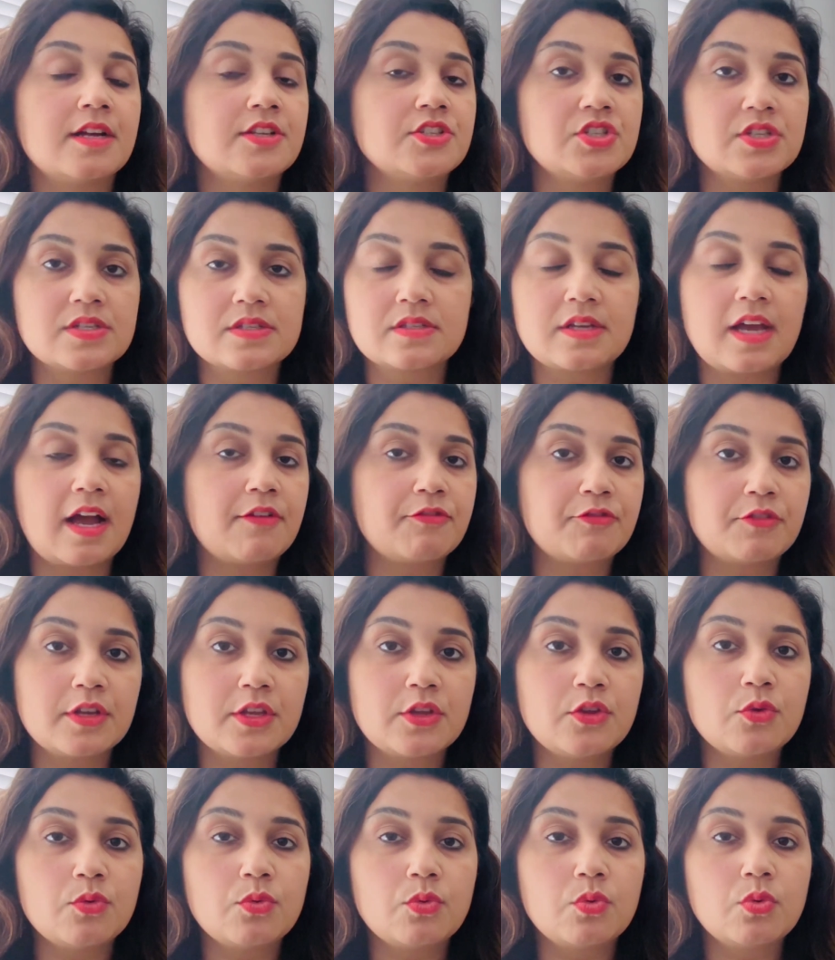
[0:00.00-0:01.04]
just after
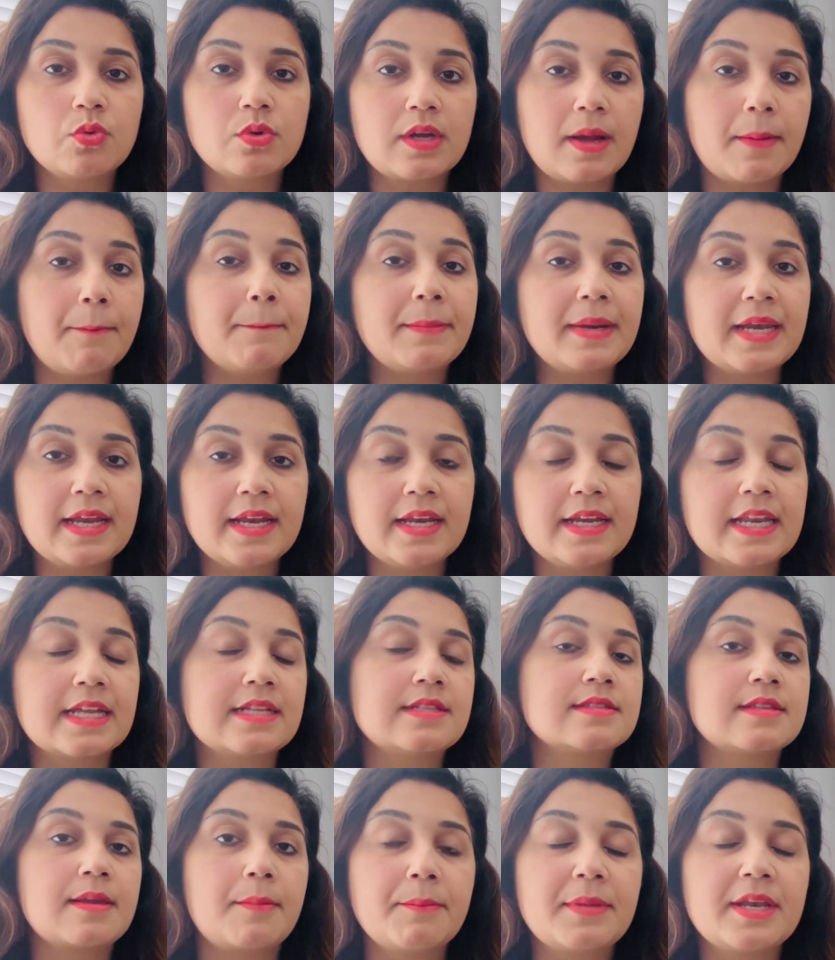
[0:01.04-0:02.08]
you complete
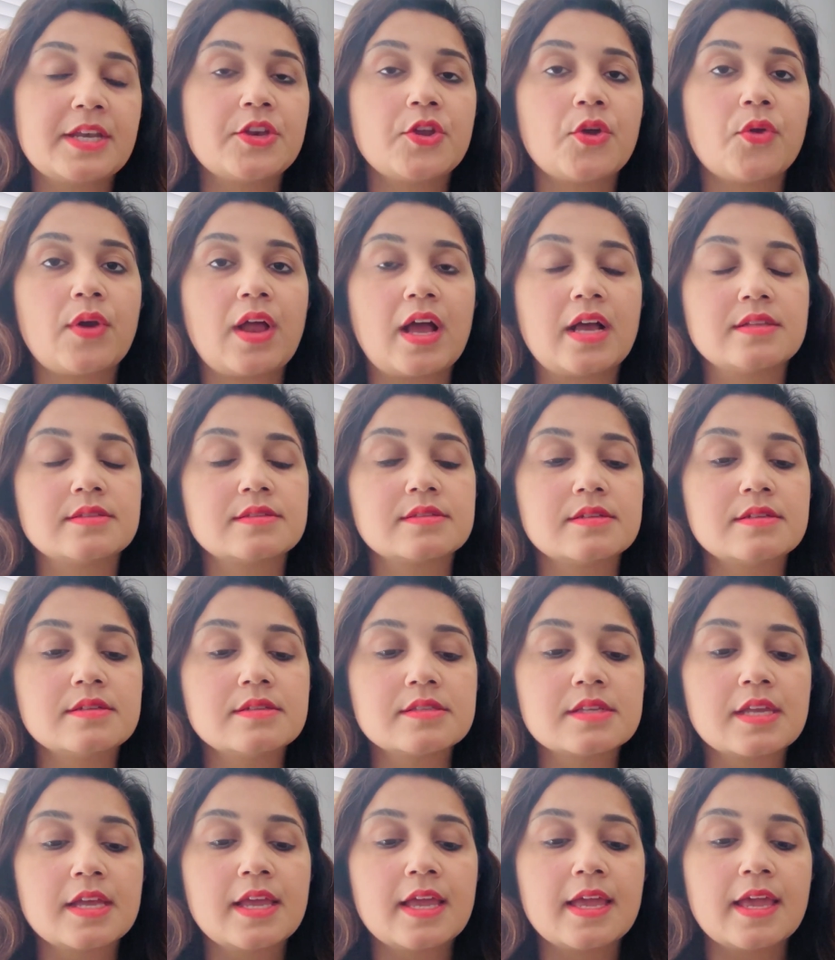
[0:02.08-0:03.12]
and submit your
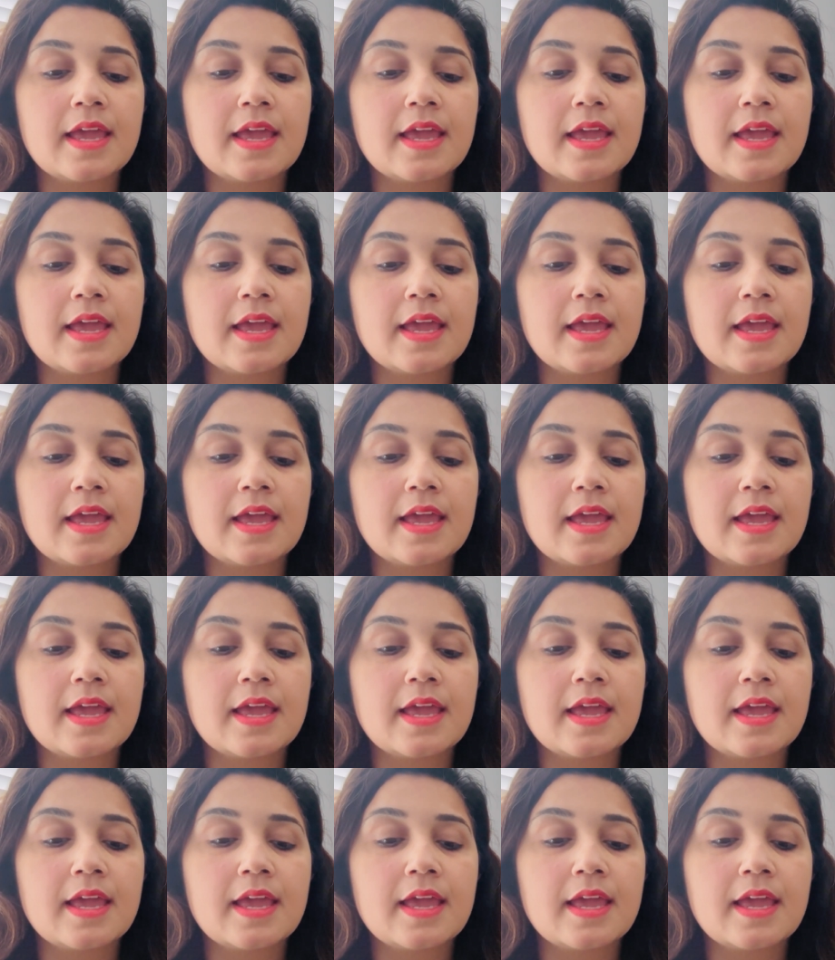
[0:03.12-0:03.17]
answers.